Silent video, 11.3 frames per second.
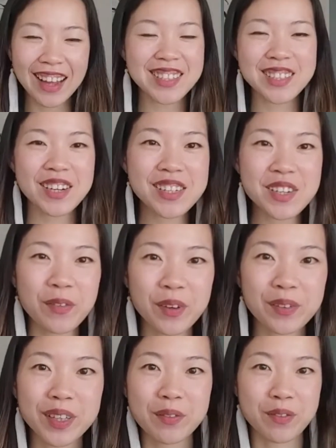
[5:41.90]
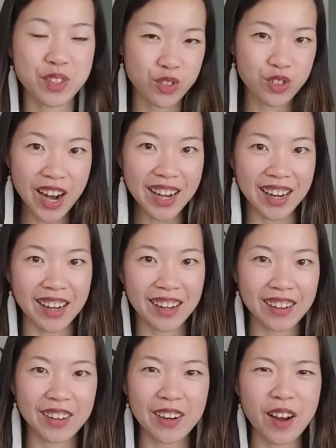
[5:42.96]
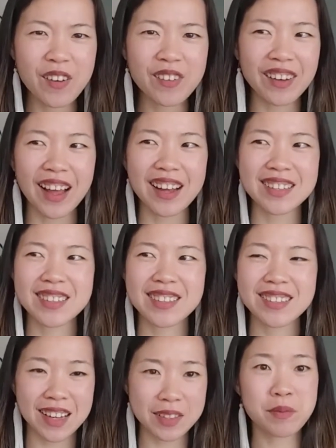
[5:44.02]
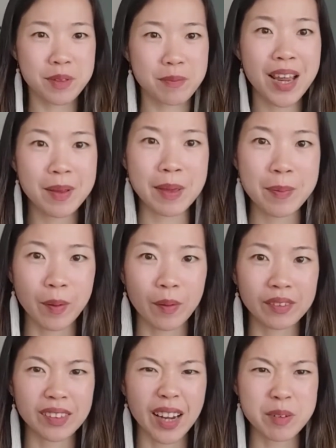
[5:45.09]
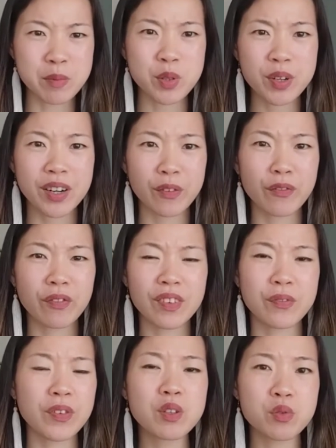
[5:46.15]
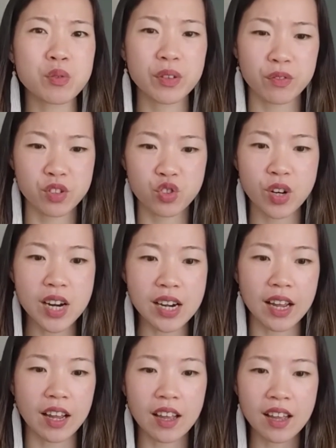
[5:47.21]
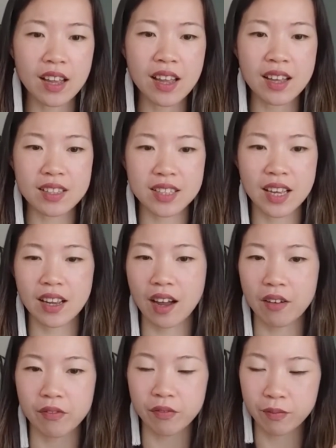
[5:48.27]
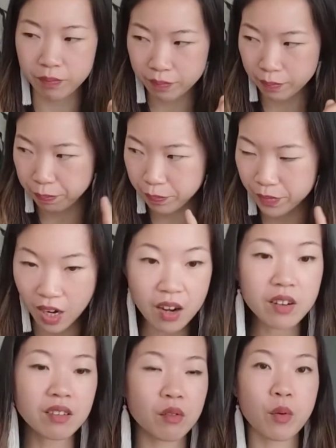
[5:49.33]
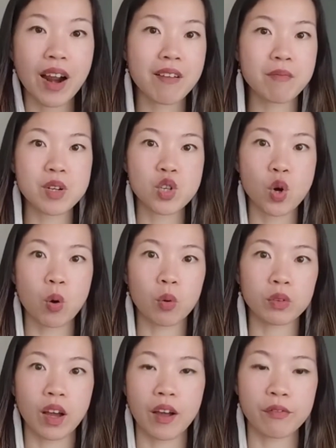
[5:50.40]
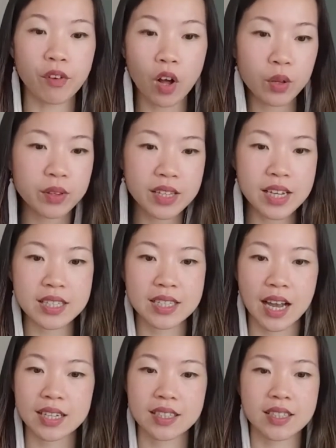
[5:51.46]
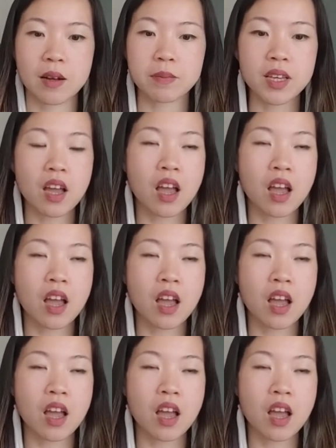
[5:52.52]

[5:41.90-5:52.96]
I started to feel really frustrated, as with many people, I'm sure it feels really frustrating. It's like, I've done what I've been told. I followed the exact steps.